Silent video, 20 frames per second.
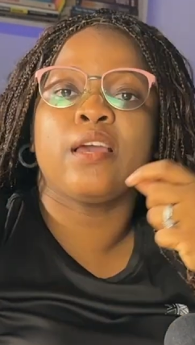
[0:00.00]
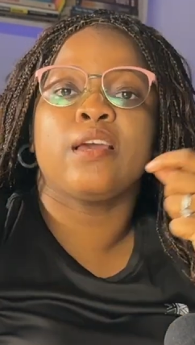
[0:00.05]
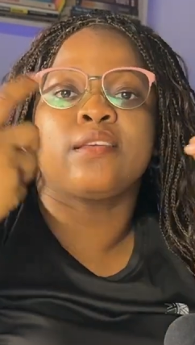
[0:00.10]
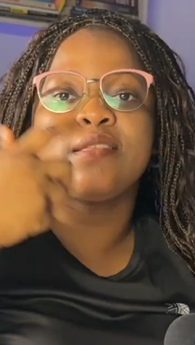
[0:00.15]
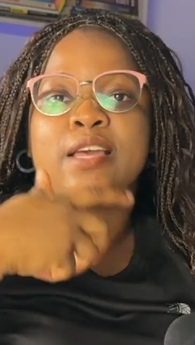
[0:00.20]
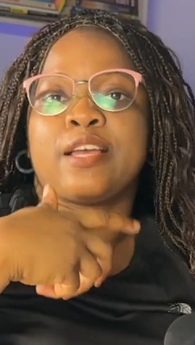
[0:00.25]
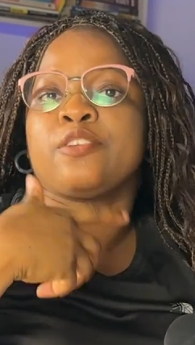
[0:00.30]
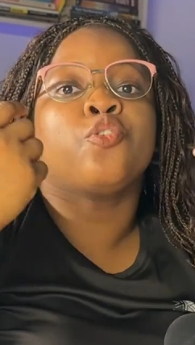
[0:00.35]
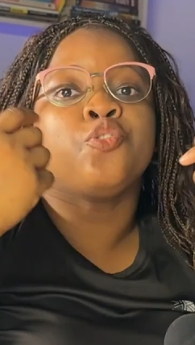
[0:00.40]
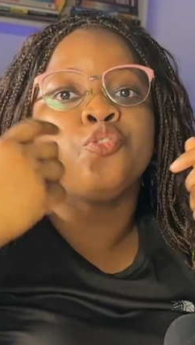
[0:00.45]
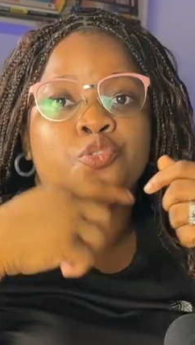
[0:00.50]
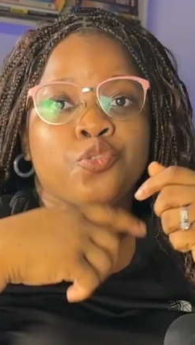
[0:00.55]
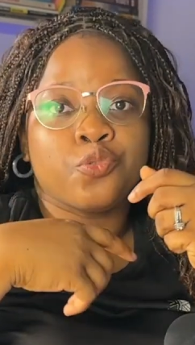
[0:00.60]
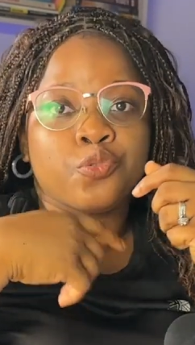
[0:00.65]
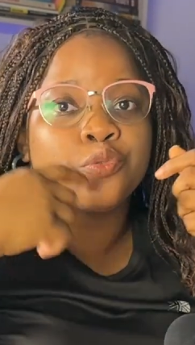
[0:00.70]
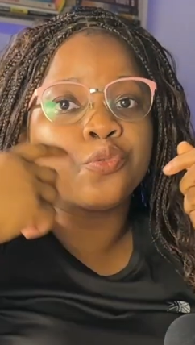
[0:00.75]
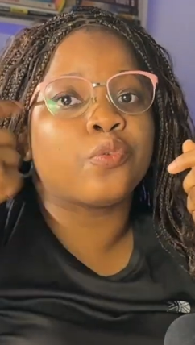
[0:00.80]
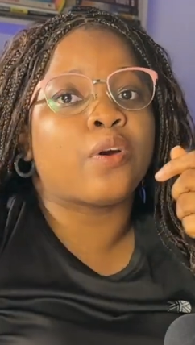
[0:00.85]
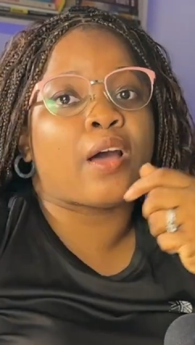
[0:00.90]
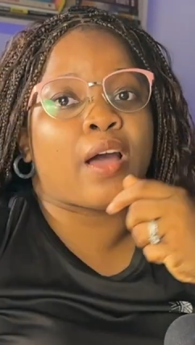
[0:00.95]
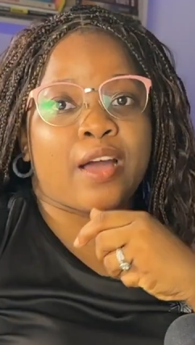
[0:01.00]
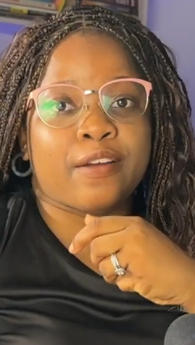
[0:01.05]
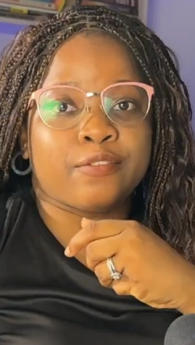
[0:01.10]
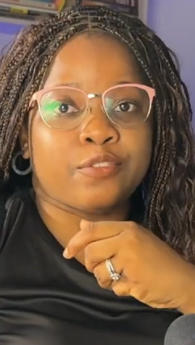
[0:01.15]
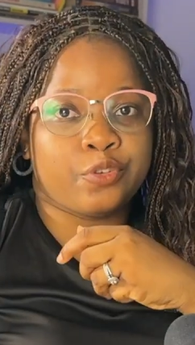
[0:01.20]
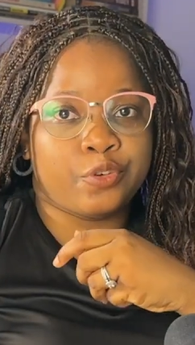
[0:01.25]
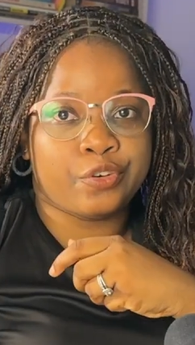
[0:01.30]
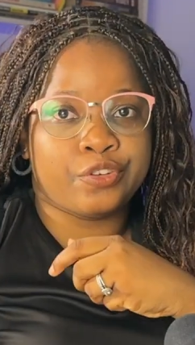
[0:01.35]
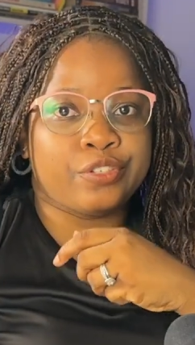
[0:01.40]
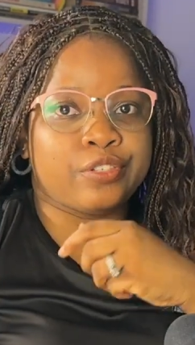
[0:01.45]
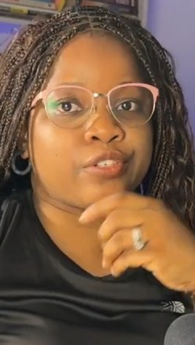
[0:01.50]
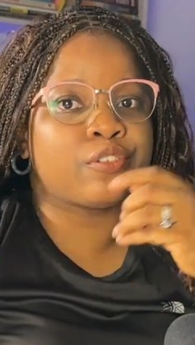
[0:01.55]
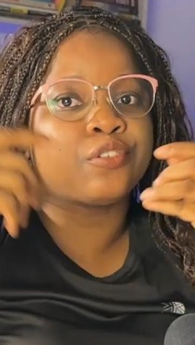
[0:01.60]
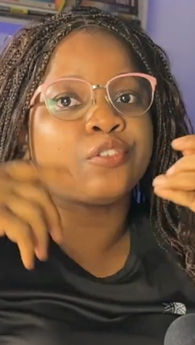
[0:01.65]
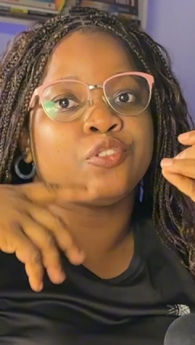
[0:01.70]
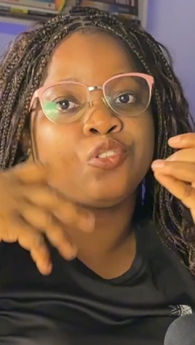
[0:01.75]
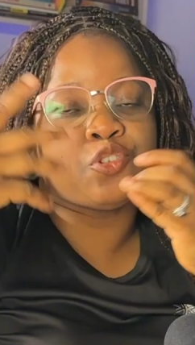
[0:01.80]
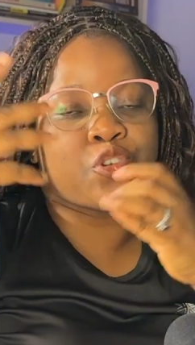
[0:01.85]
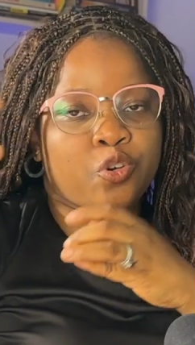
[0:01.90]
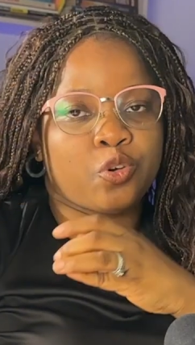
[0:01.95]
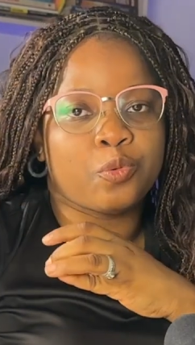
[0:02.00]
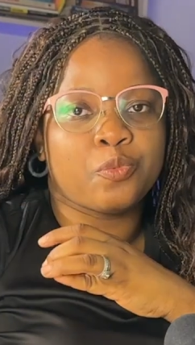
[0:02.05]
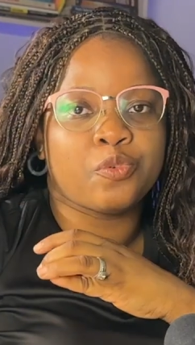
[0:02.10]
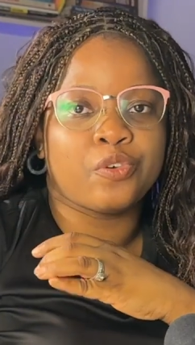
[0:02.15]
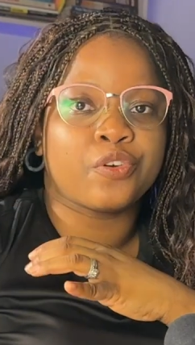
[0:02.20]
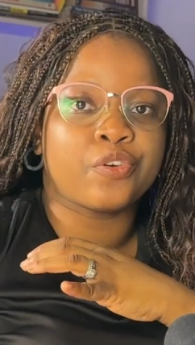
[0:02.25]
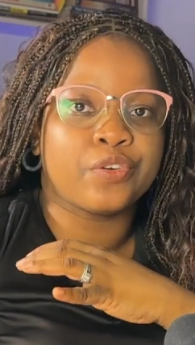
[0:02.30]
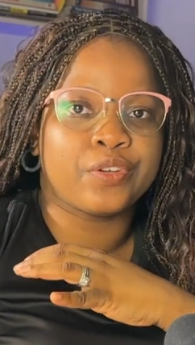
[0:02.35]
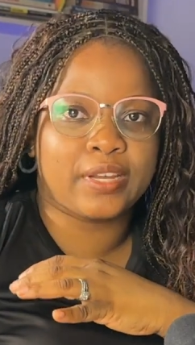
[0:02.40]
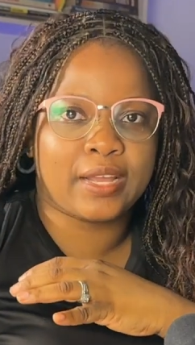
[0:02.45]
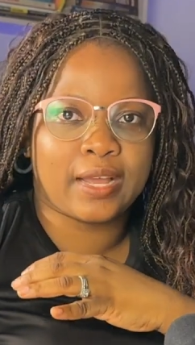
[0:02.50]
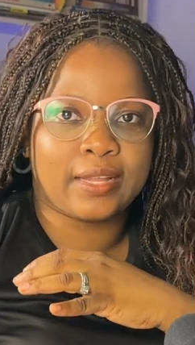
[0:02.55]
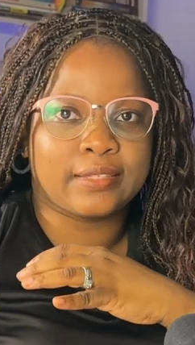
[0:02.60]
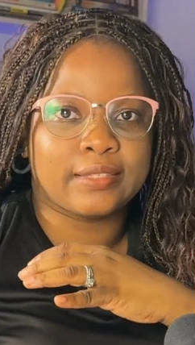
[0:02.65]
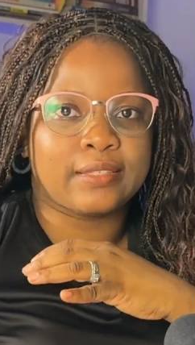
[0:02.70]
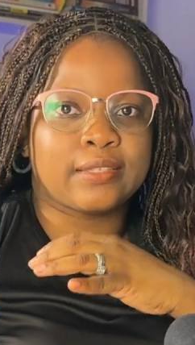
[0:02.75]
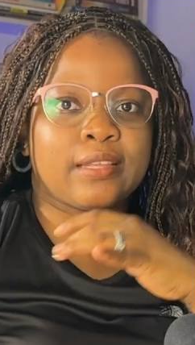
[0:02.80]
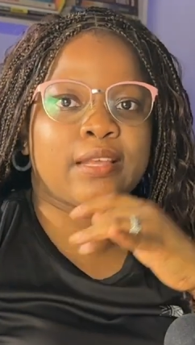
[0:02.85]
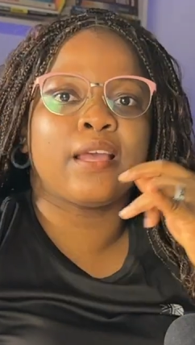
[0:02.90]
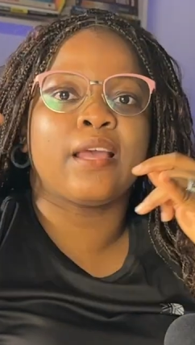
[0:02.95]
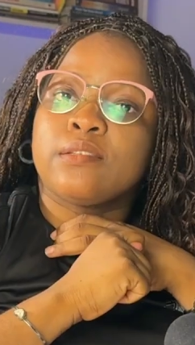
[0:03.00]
that you have done your homework on that.